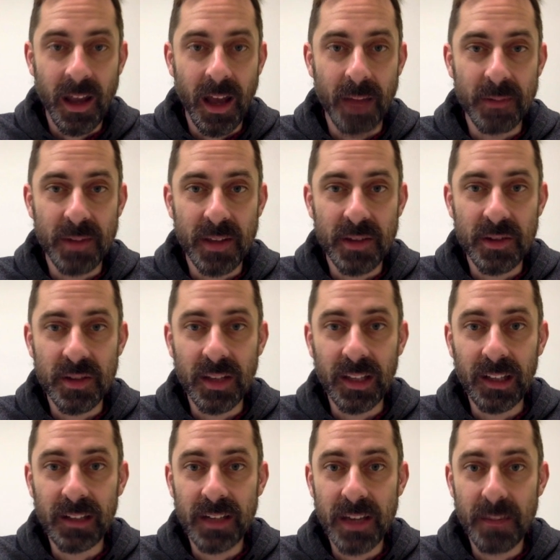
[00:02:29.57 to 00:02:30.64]
So that's just a
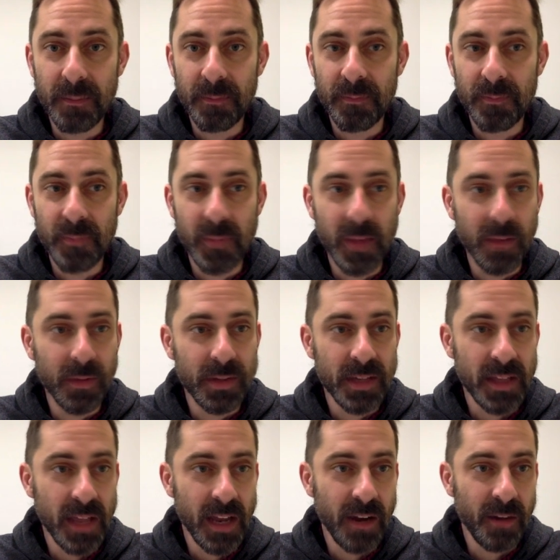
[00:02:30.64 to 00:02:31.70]
little tip. If you
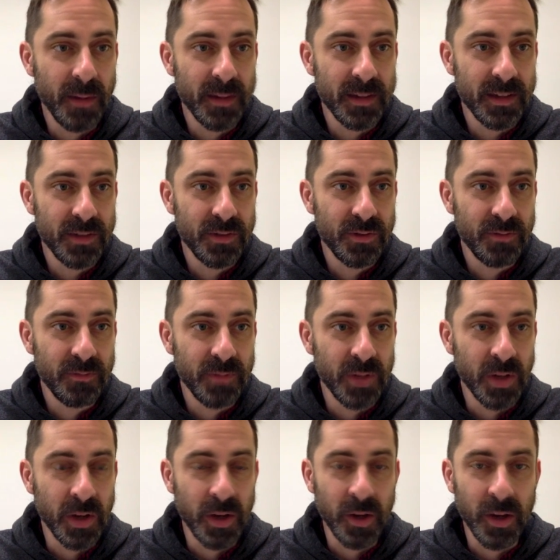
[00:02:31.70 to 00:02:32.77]
see that error message,
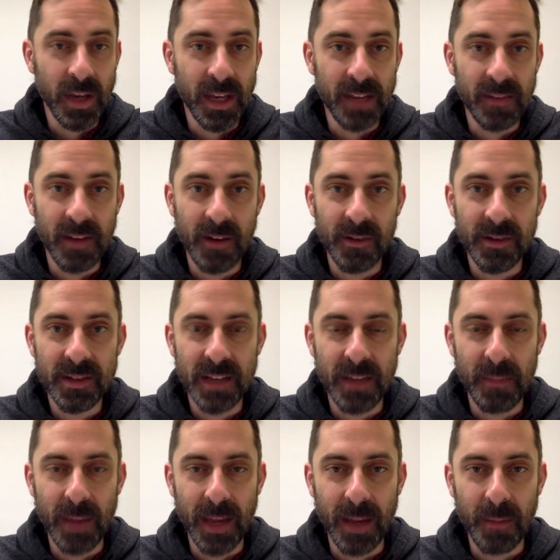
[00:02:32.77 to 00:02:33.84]
you know you've got to get in there and
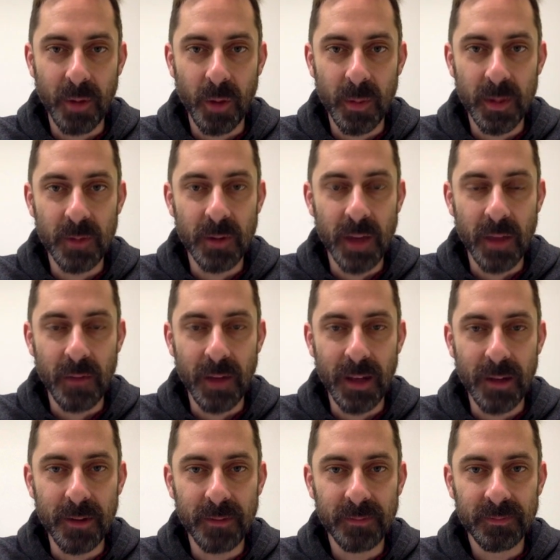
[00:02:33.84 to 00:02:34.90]
set backup copy to another value.